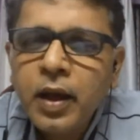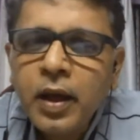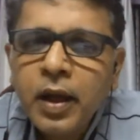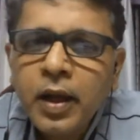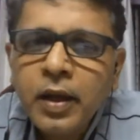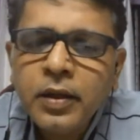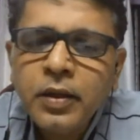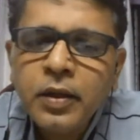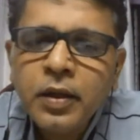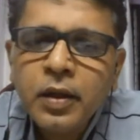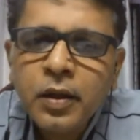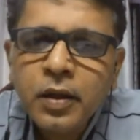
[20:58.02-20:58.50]

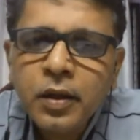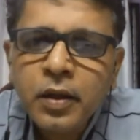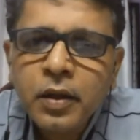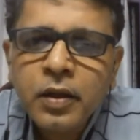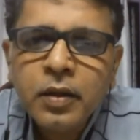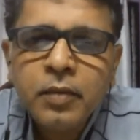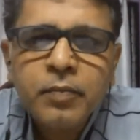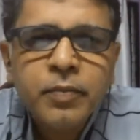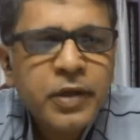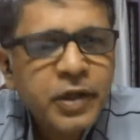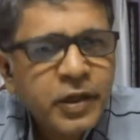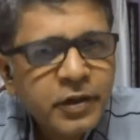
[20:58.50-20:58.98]
And
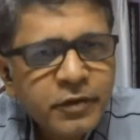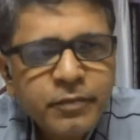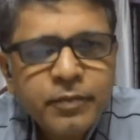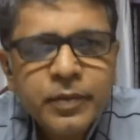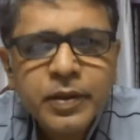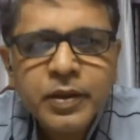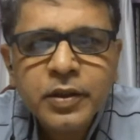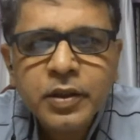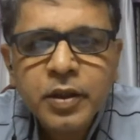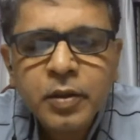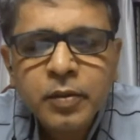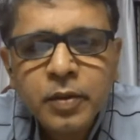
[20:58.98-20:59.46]
believe
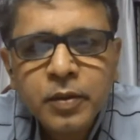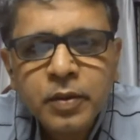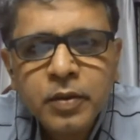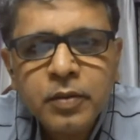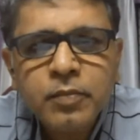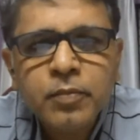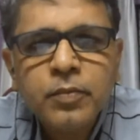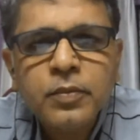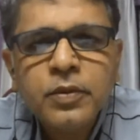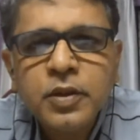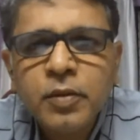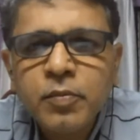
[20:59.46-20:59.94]
me,
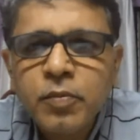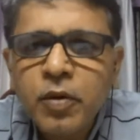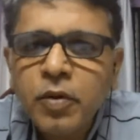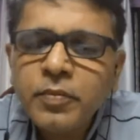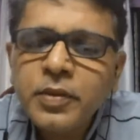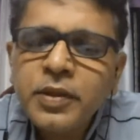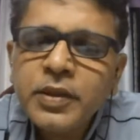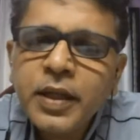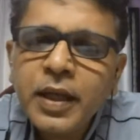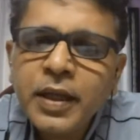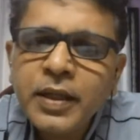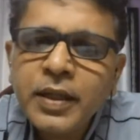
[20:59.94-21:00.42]
the
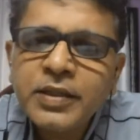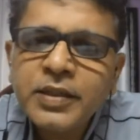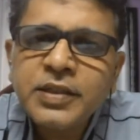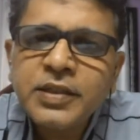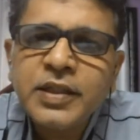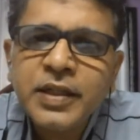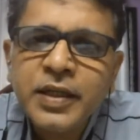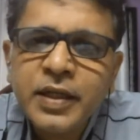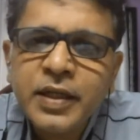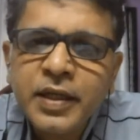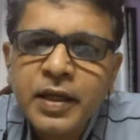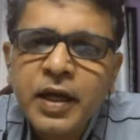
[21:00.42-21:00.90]
moment I
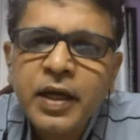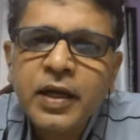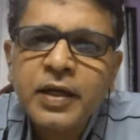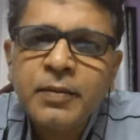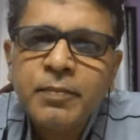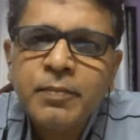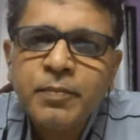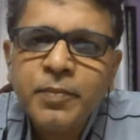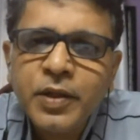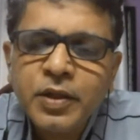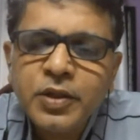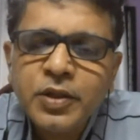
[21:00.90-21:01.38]
say I
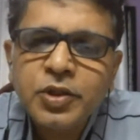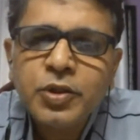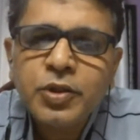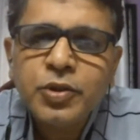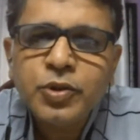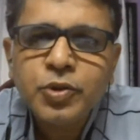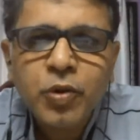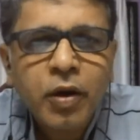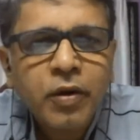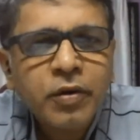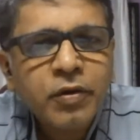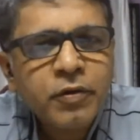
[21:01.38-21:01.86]
am
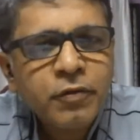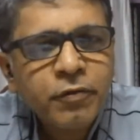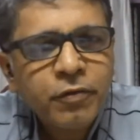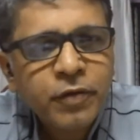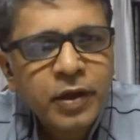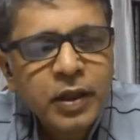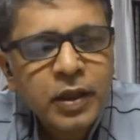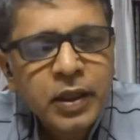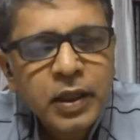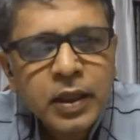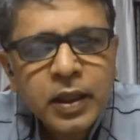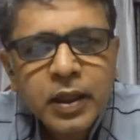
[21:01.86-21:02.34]
teaching
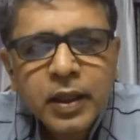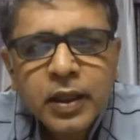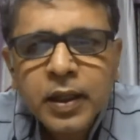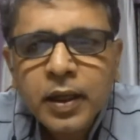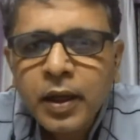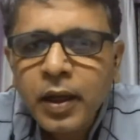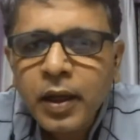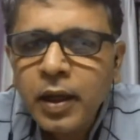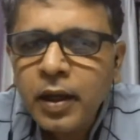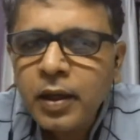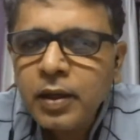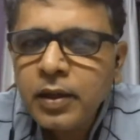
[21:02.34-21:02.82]
geography,
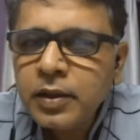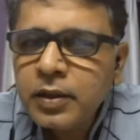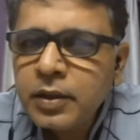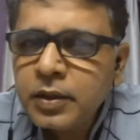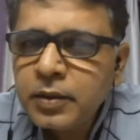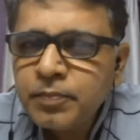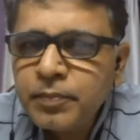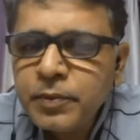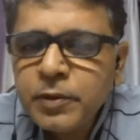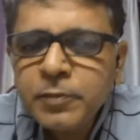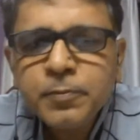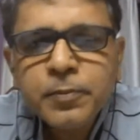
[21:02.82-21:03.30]

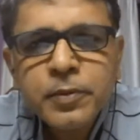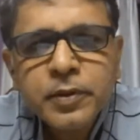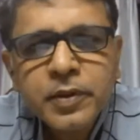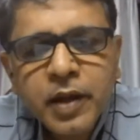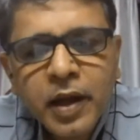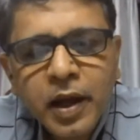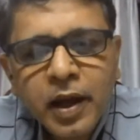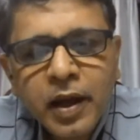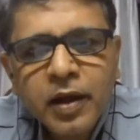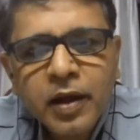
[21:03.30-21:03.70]
people